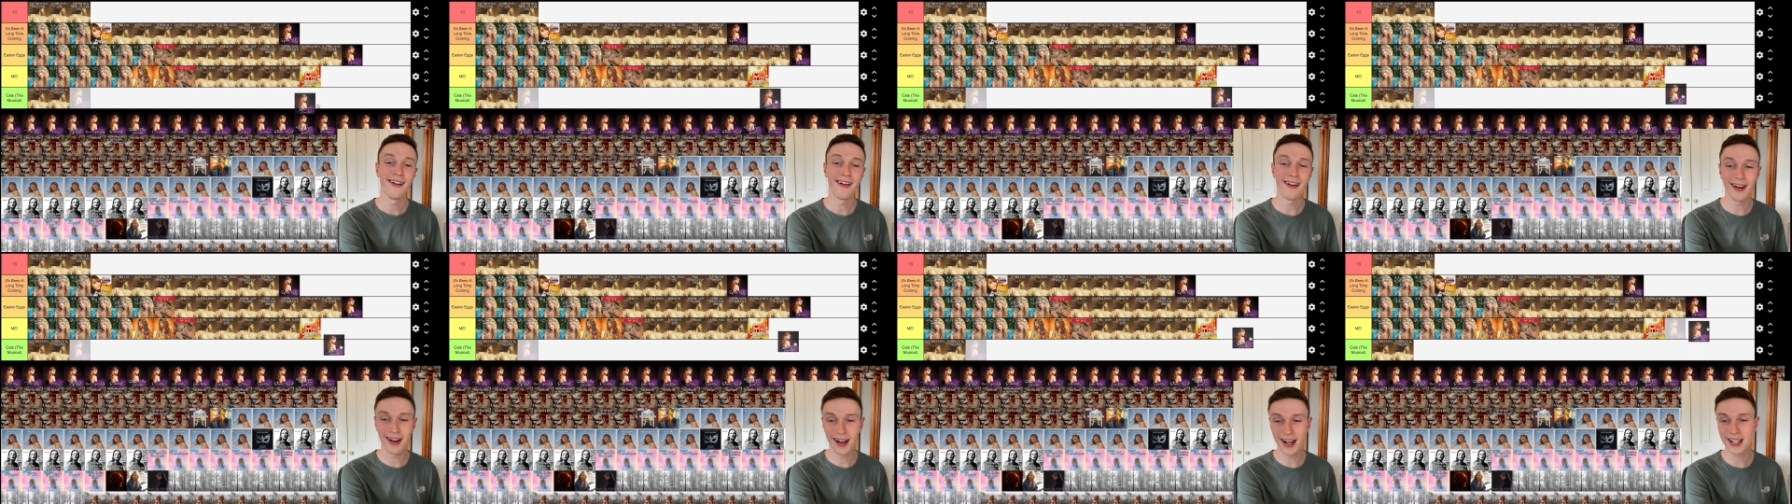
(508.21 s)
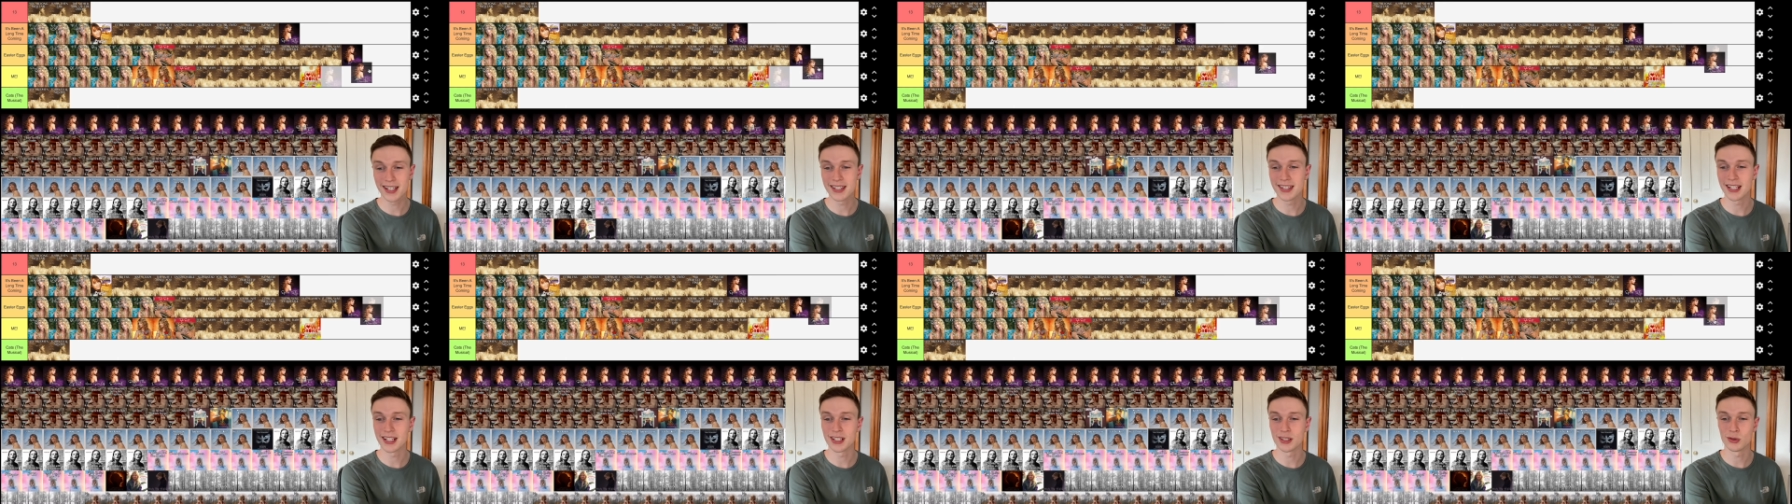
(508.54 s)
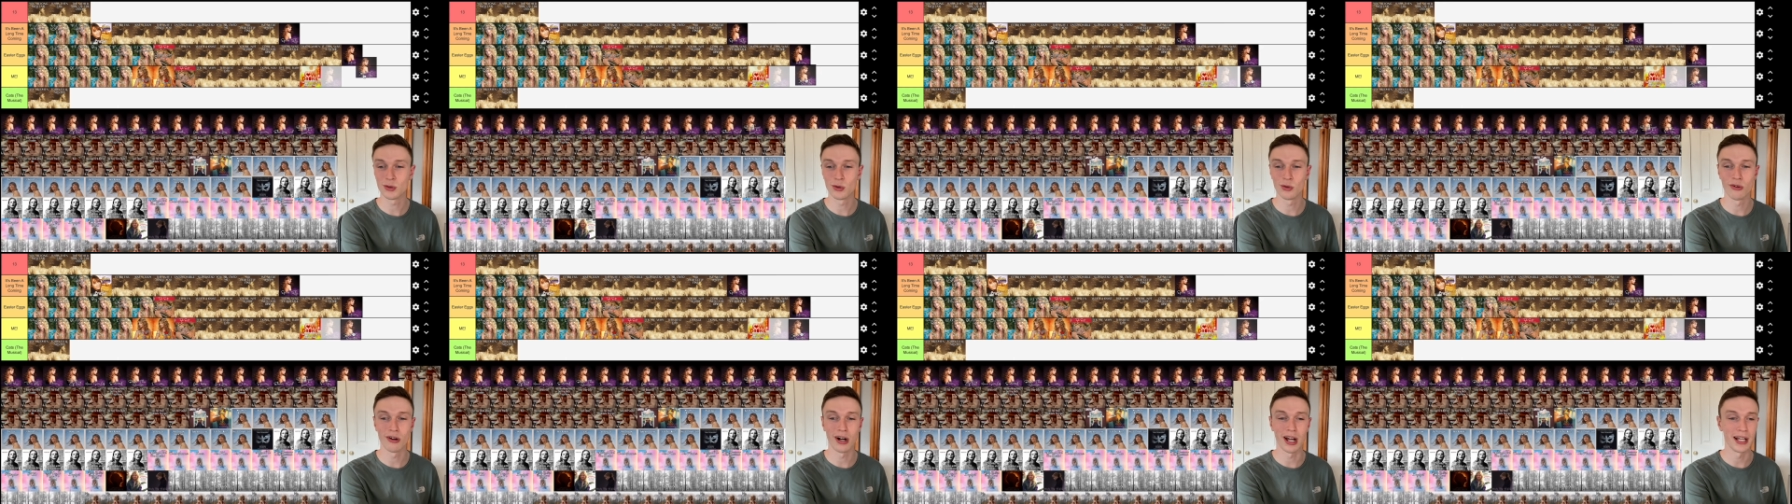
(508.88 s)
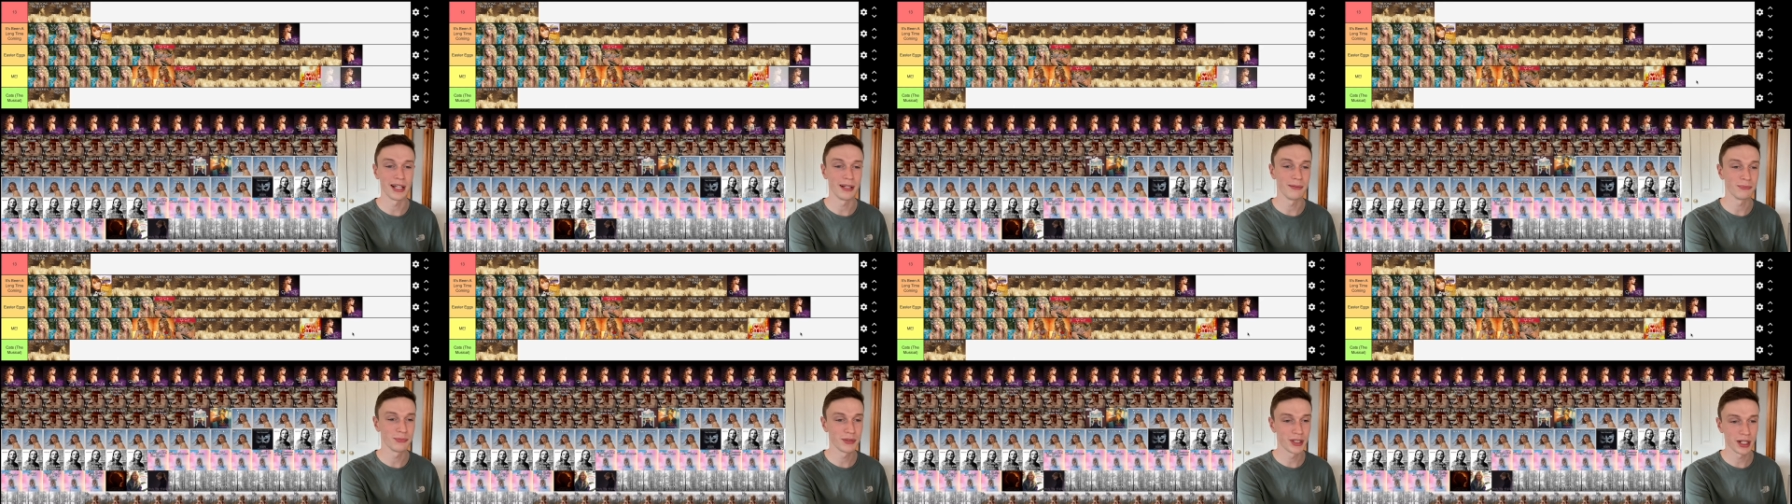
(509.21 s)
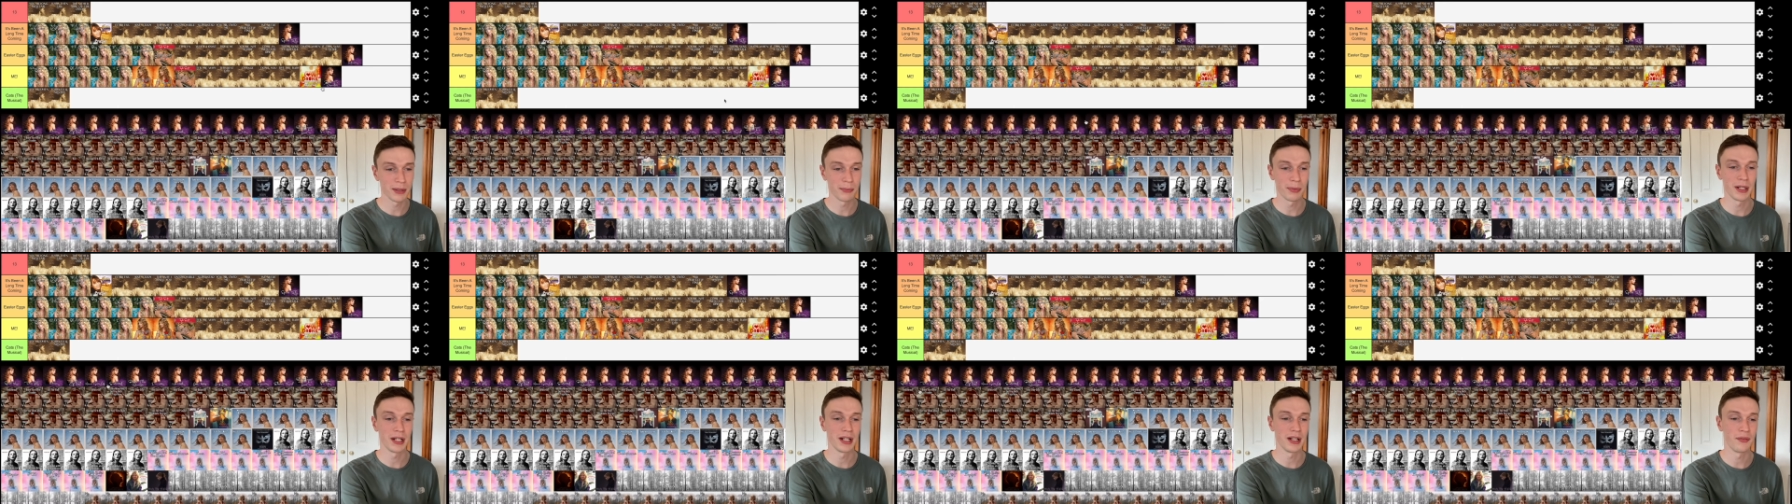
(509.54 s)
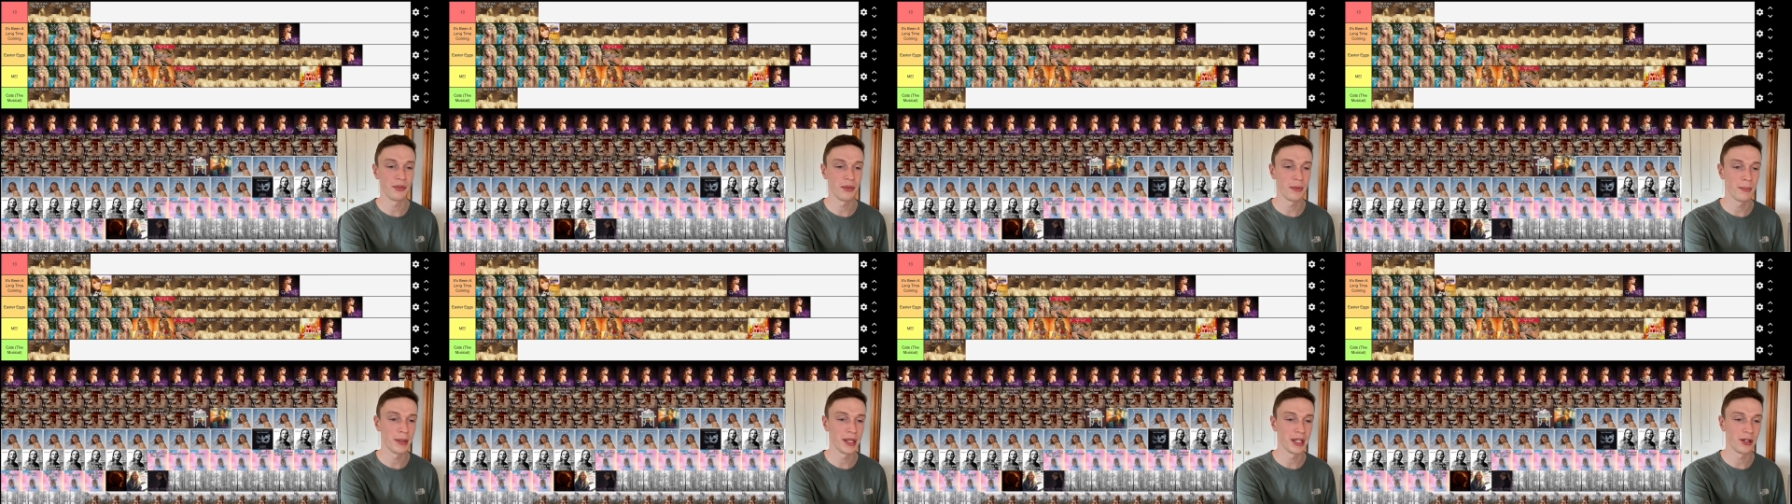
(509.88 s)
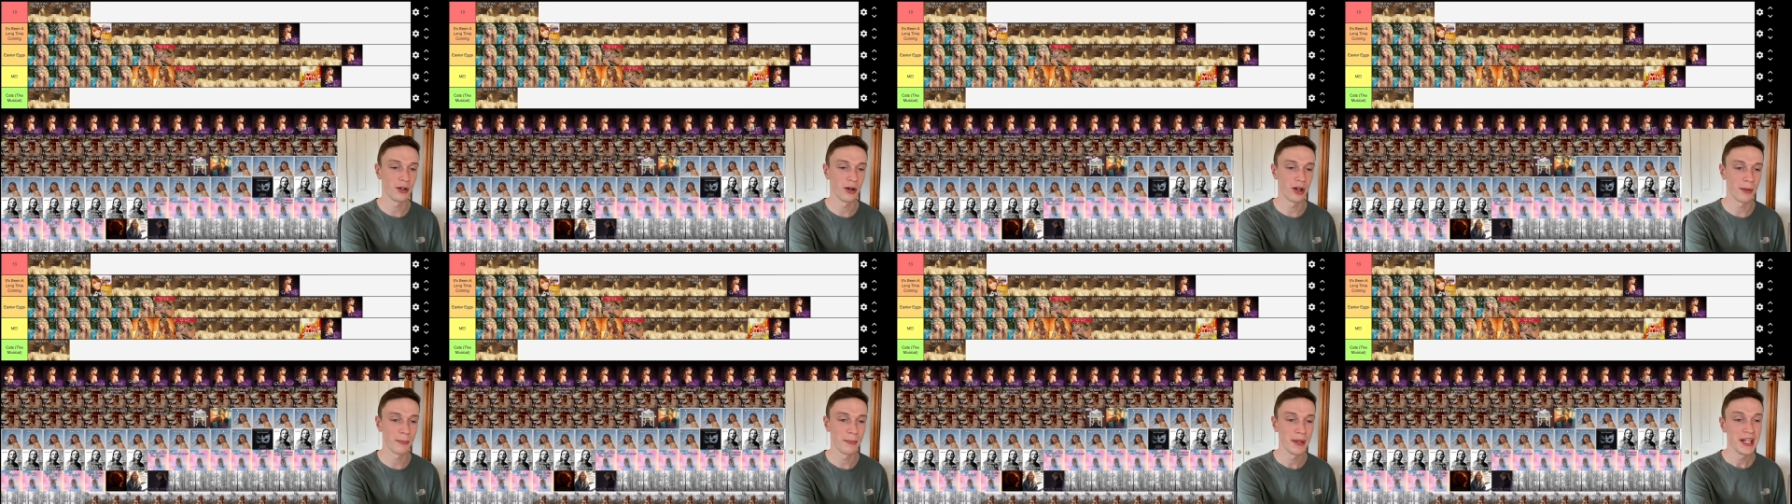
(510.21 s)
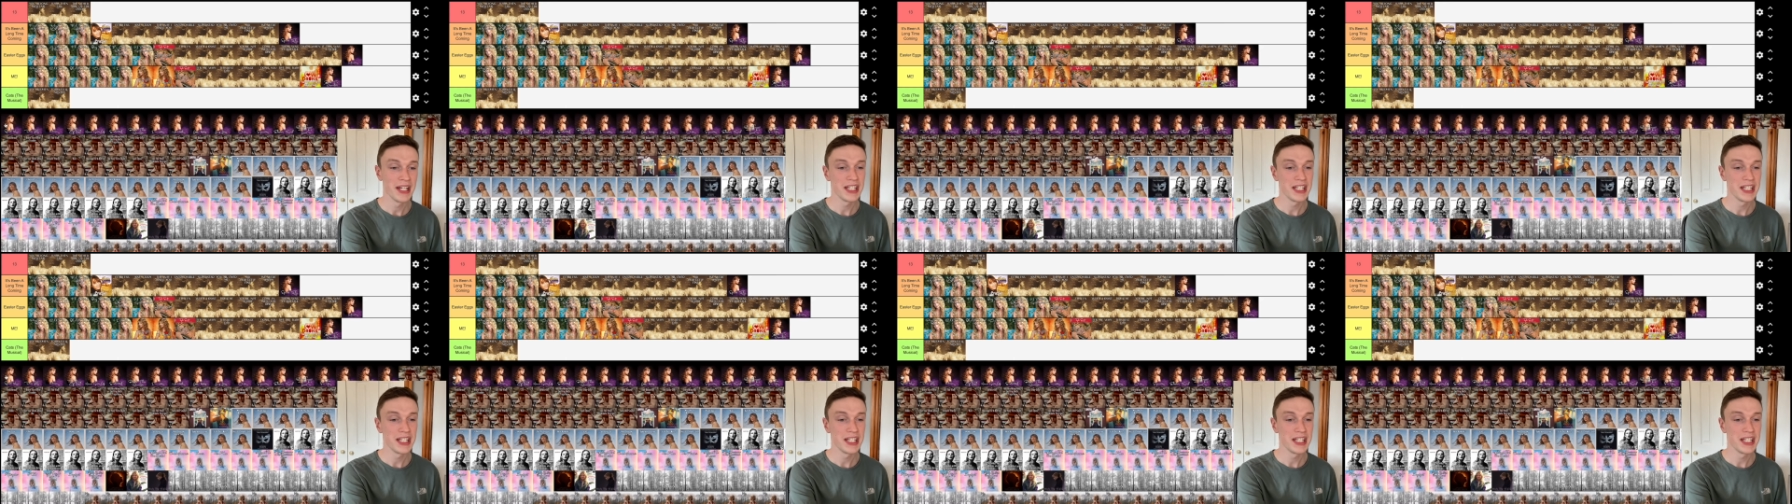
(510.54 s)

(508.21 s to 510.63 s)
I think it's all right. I'm going to put it in the me column.